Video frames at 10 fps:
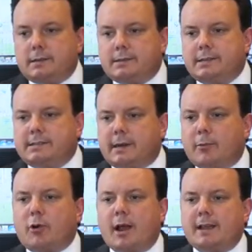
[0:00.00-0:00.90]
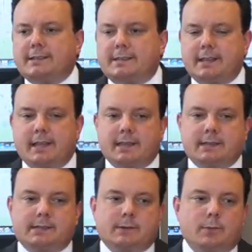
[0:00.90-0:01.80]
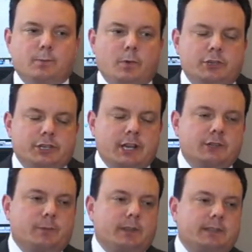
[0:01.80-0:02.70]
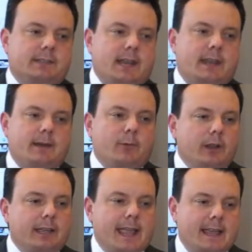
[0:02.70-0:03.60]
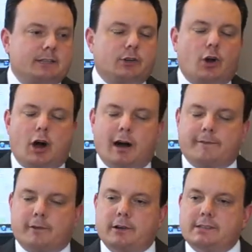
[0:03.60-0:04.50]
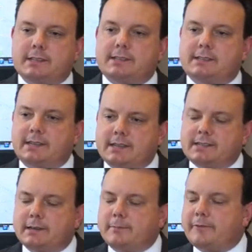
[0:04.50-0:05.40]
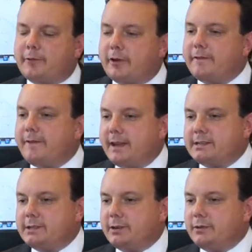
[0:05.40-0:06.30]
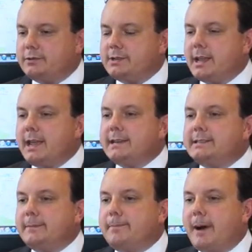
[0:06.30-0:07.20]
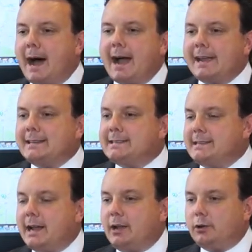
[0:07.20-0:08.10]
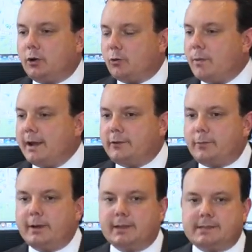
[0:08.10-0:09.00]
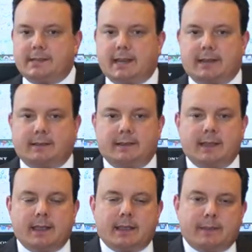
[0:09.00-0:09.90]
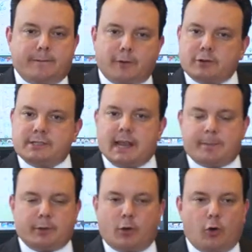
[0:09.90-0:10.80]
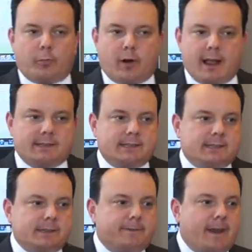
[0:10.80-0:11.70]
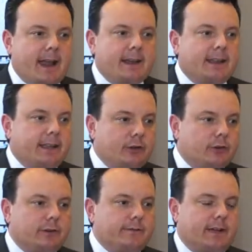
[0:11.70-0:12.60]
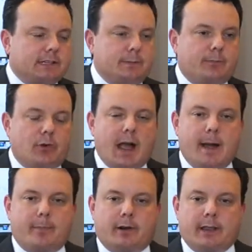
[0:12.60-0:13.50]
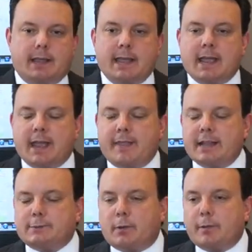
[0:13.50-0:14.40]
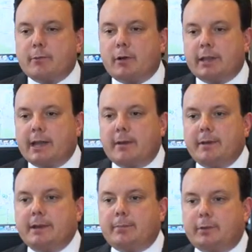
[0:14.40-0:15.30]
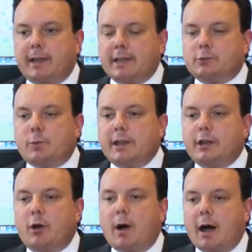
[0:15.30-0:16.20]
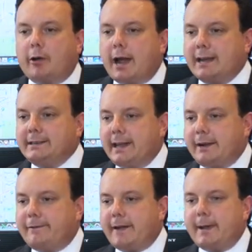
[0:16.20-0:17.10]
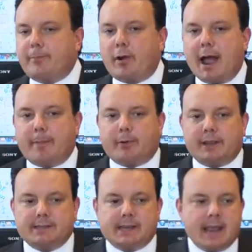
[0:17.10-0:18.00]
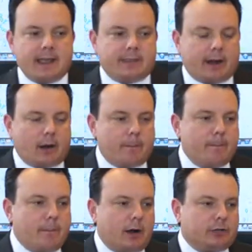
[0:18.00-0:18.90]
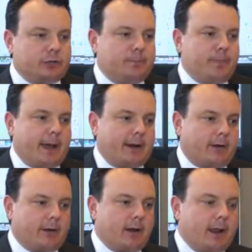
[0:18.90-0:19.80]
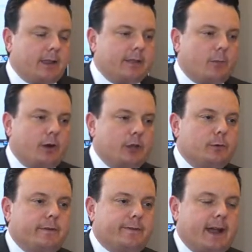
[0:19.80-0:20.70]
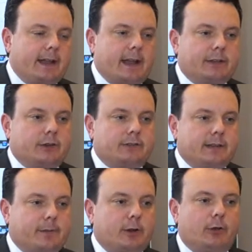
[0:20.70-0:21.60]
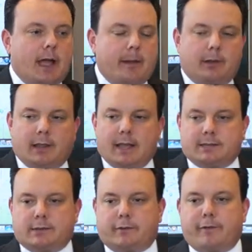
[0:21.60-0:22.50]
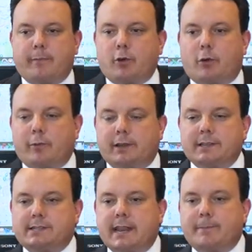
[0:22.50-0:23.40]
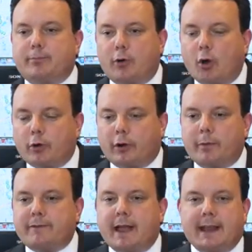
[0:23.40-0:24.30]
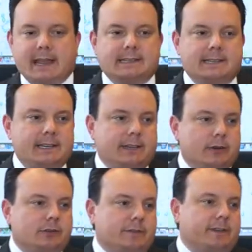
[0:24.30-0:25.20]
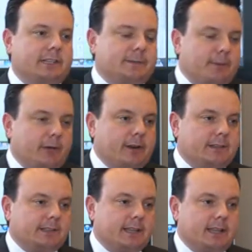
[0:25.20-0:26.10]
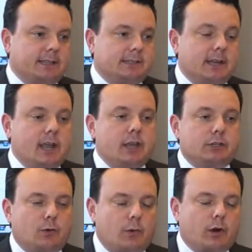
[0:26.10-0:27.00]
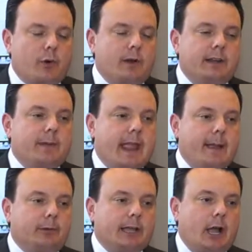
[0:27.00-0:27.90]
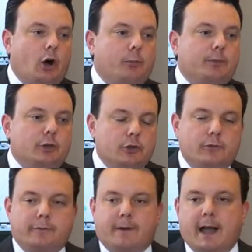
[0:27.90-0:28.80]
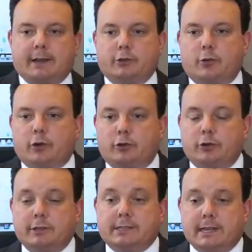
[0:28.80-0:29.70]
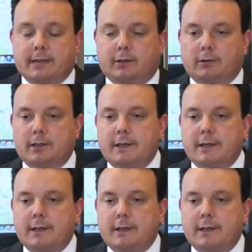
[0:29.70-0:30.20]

To summarize things, what Chase Real Estate really has to offer is a system for investors to buy, sell, or rent real estate. The first step of the whole process is finding a good investment property. And that's where we really come into play, is we know how to identify properties that are much better than what you would find on your typical MLS or from your real estate broker. We've got 18 years of experience in this, so we're going to be able to help you find your good deal.